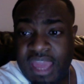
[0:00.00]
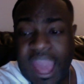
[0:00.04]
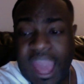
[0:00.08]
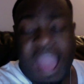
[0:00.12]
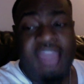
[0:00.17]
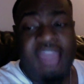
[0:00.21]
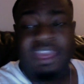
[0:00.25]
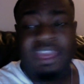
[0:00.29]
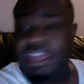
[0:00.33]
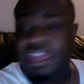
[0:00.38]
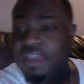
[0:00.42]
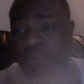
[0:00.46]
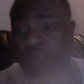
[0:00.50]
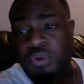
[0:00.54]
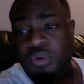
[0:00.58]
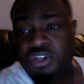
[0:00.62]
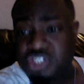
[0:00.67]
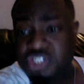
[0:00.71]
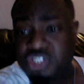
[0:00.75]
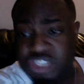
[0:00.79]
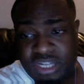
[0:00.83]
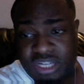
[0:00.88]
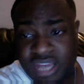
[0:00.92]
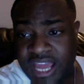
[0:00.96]
I can't wear
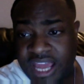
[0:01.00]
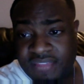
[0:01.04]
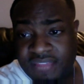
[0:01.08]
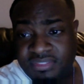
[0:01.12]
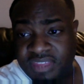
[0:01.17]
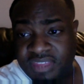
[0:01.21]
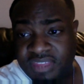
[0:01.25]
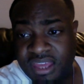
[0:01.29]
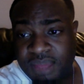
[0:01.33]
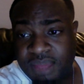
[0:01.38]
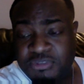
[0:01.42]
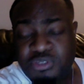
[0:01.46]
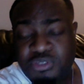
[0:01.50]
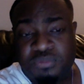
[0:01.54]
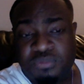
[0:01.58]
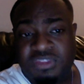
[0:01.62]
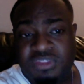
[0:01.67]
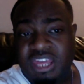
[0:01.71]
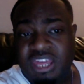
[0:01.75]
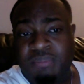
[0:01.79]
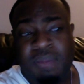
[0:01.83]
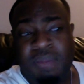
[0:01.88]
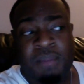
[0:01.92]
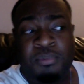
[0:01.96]
shit like that. I'm too
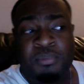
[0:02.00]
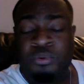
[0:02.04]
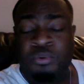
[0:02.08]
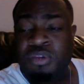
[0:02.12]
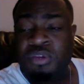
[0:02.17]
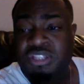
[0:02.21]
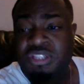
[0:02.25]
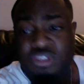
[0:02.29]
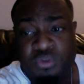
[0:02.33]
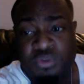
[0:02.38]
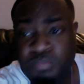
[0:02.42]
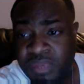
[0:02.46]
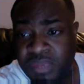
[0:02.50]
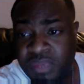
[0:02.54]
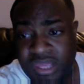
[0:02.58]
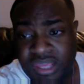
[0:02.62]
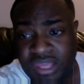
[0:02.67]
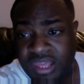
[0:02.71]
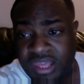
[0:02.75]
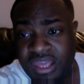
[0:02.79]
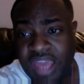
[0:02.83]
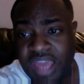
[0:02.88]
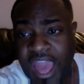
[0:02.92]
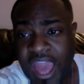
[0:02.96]
thick. My booty too big.